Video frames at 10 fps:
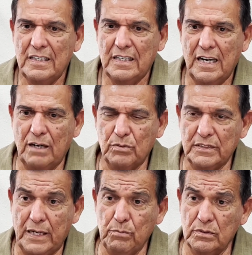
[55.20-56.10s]
I was
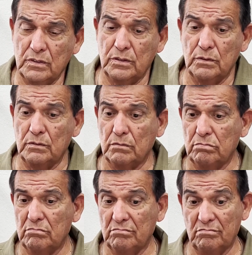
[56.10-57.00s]
able to
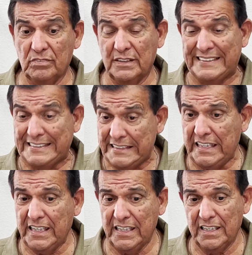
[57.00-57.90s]

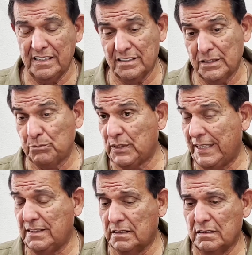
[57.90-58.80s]
see some
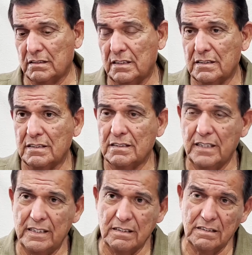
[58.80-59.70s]
changes at the
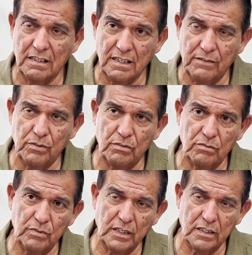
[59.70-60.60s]
state level
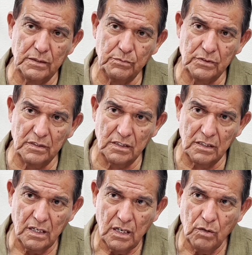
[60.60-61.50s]
when it came to
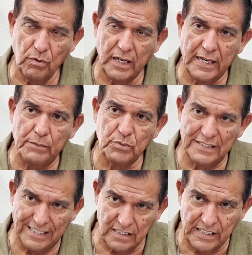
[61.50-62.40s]

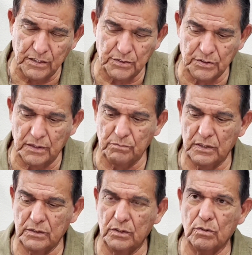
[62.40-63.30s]
the leadership
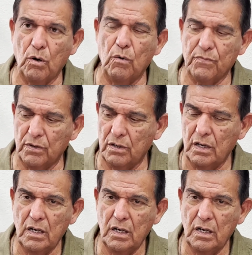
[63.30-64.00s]
that took over.